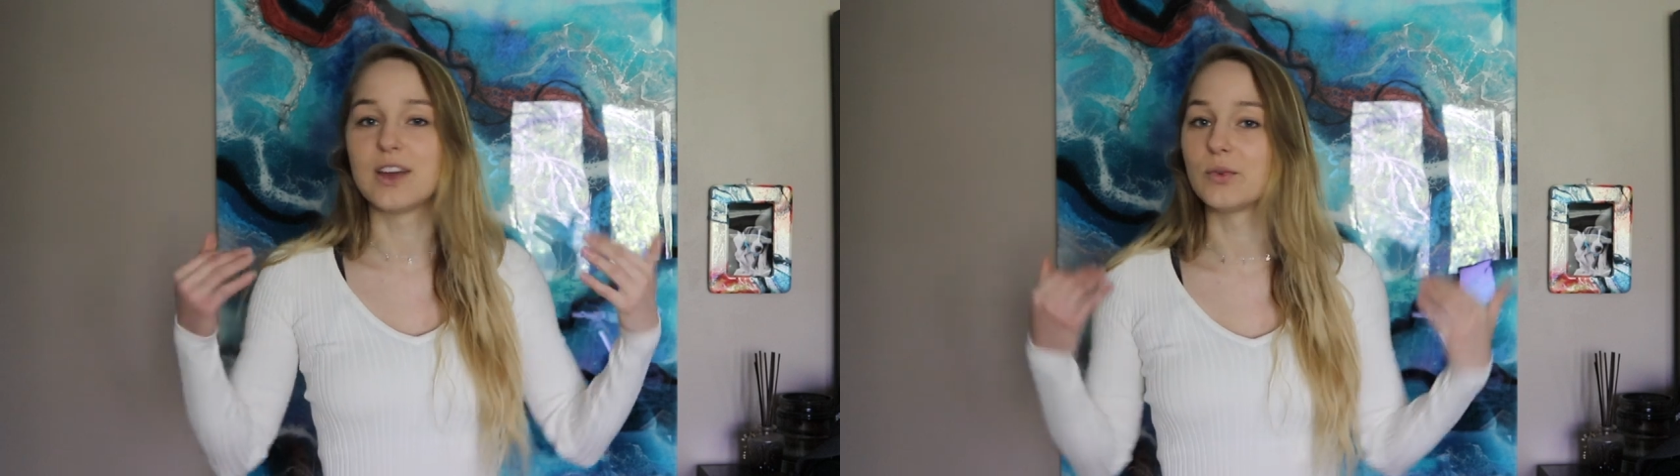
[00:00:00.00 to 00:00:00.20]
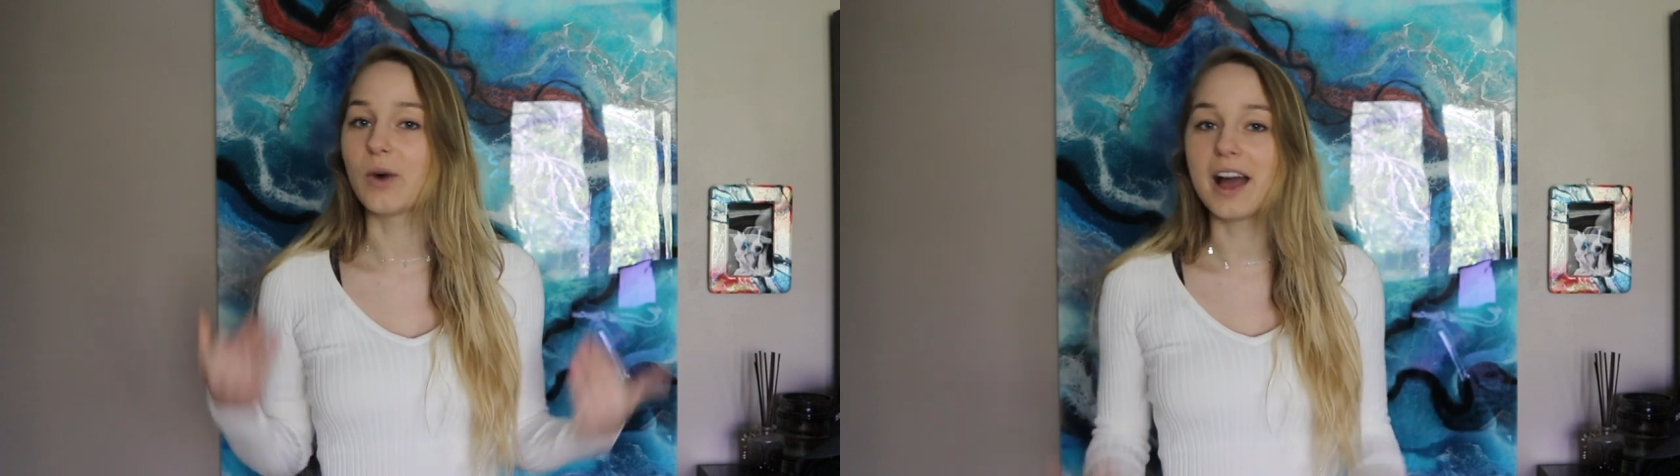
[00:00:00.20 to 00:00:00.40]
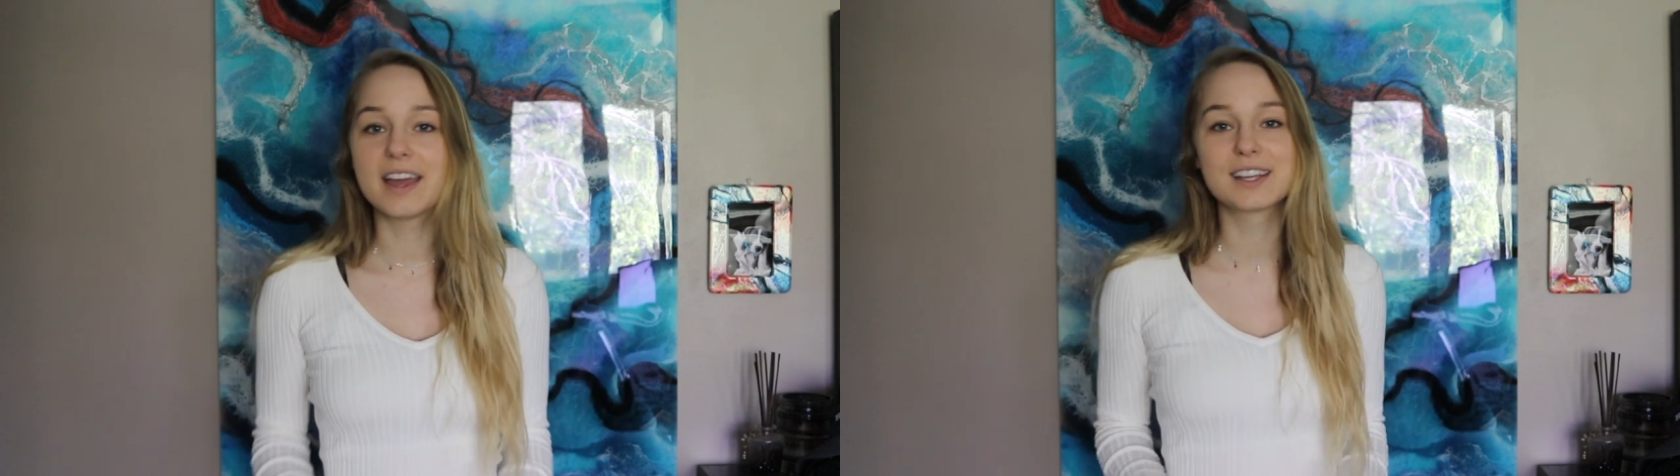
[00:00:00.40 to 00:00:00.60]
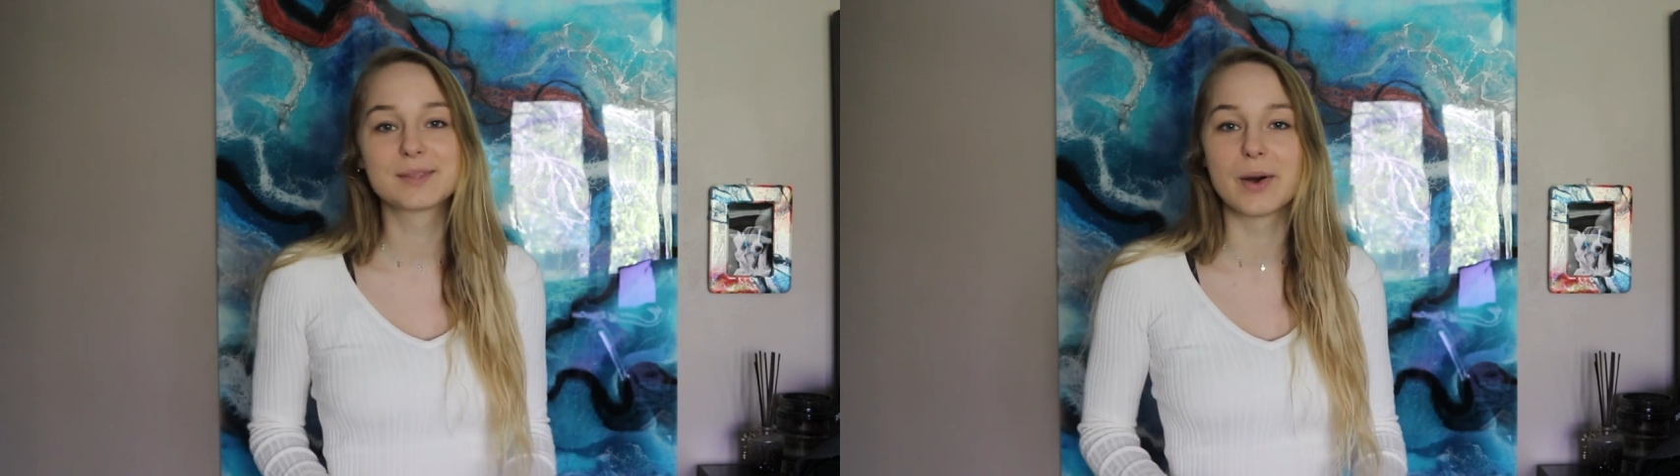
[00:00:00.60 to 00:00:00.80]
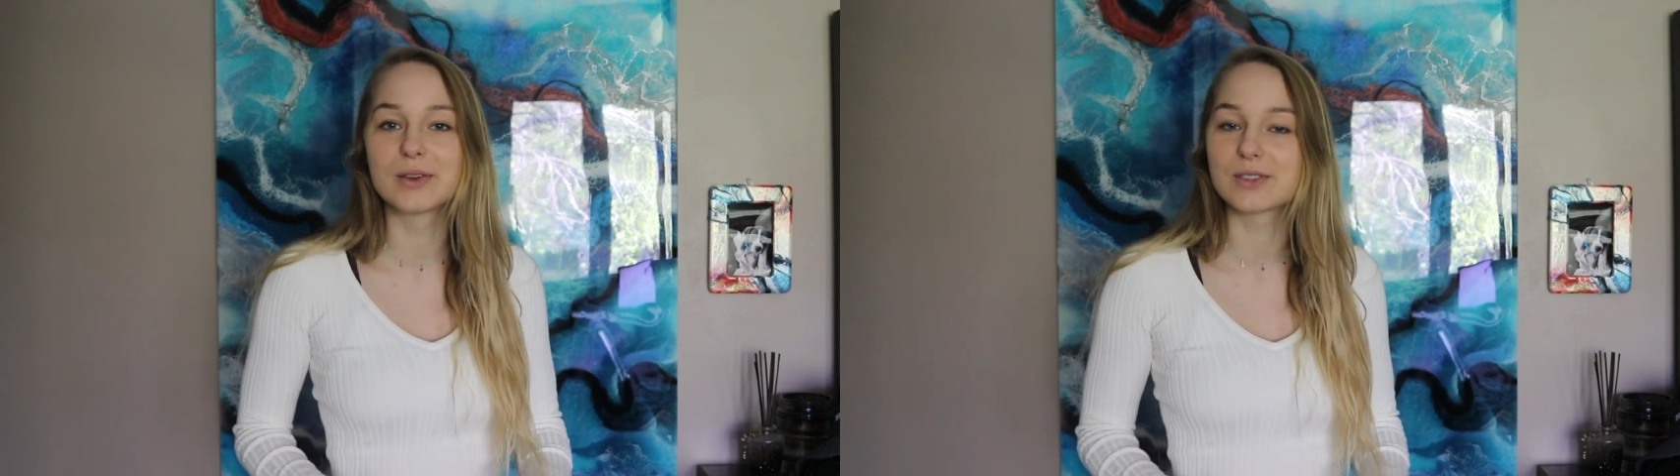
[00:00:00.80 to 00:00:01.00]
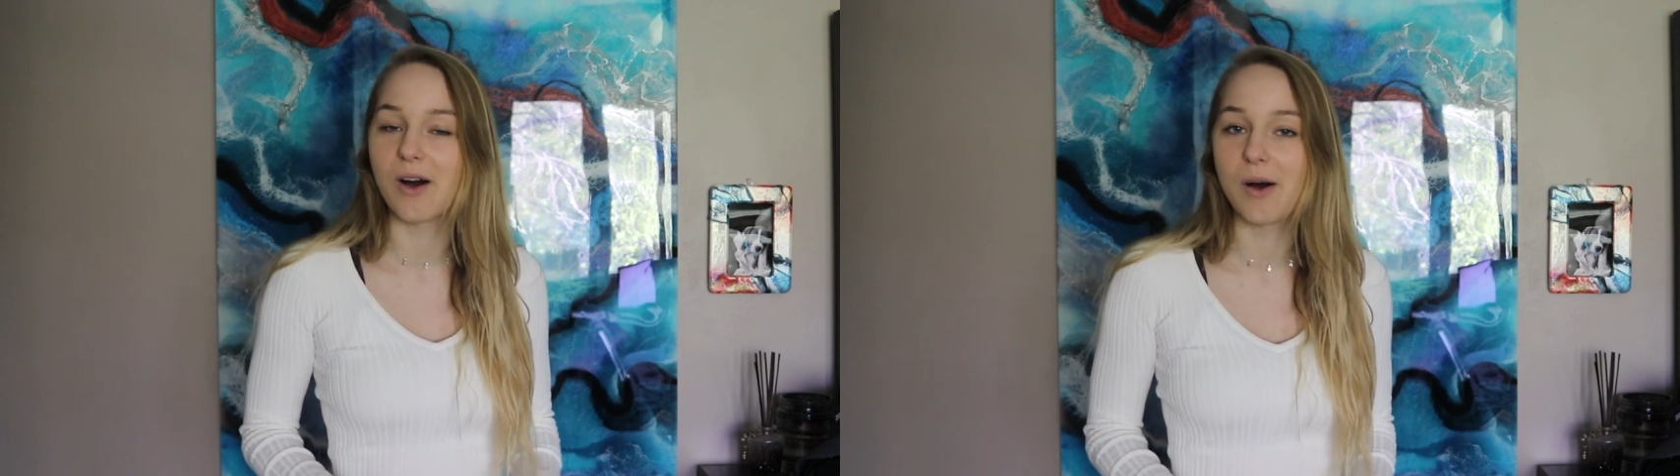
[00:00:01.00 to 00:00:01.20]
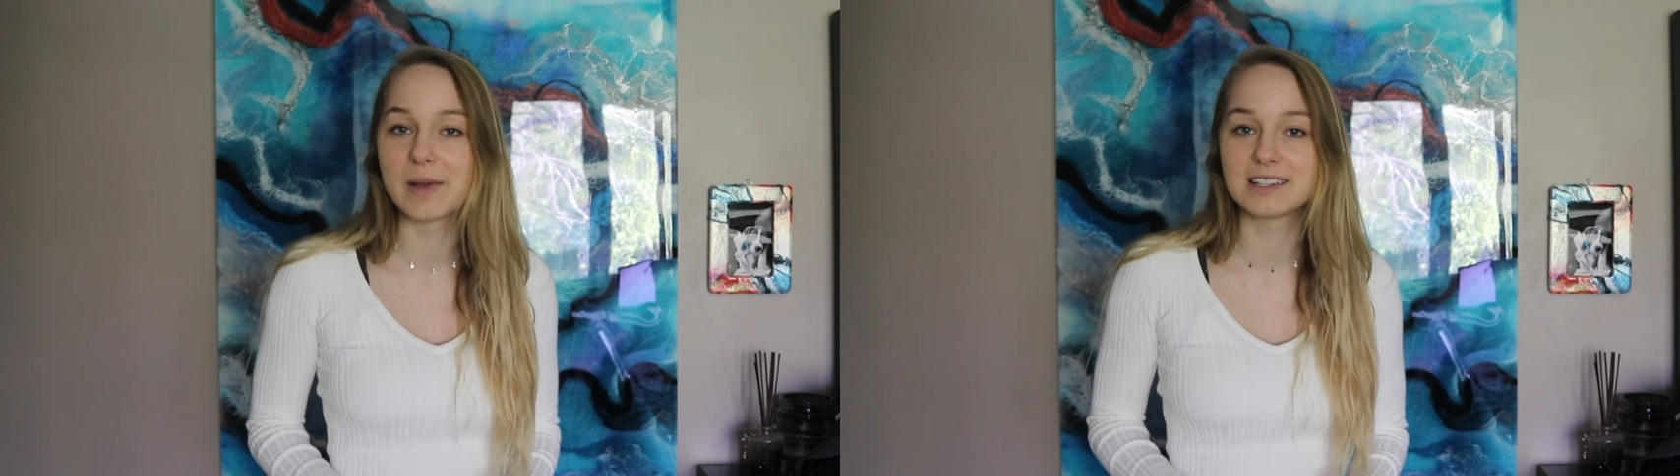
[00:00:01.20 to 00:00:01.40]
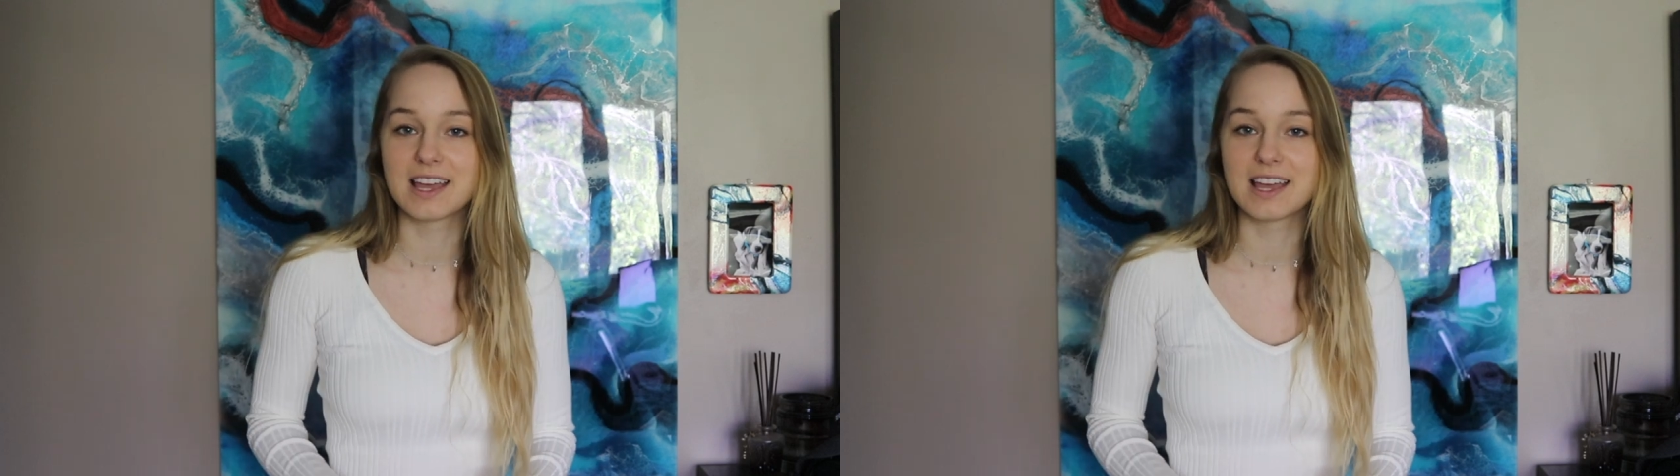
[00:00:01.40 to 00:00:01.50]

and why I expose all my